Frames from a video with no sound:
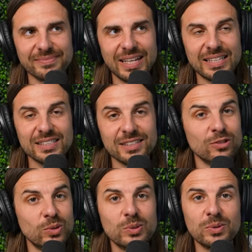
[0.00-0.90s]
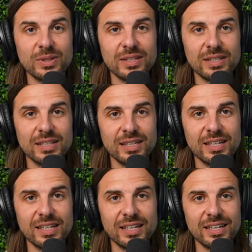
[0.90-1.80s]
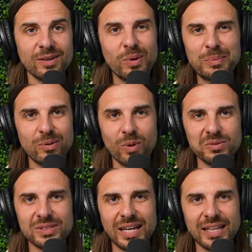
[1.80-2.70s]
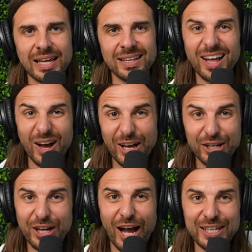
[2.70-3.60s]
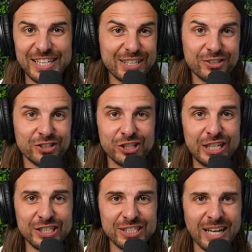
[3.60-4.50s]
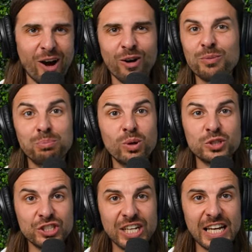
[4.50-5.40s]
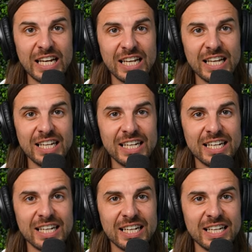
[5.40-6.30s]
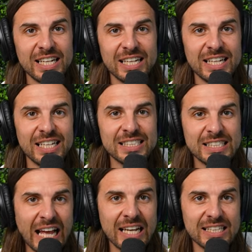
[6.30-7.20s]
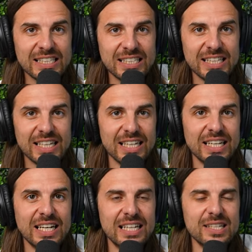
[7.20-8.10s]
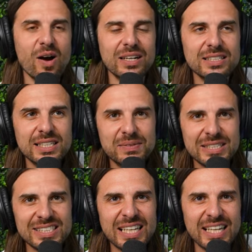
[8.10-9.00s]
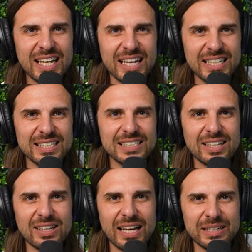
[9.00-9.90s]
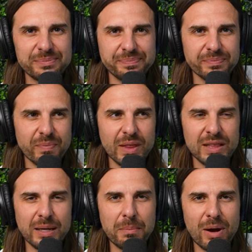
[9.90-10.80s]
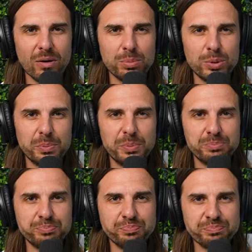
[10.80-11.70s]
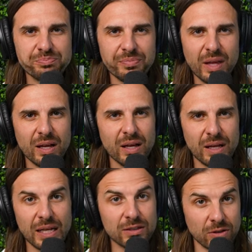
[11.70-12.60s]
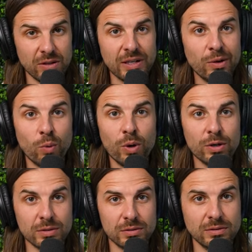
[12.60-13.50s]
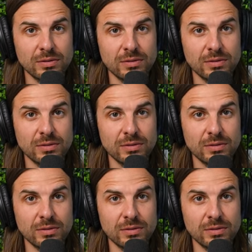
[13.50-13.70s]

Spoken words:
That's the truth. Women won't say that. I get to change his... Oh, bullshit. Stinks. No, it doesn't even stink yet. It's still like tip milk poop. It's gonna get worse.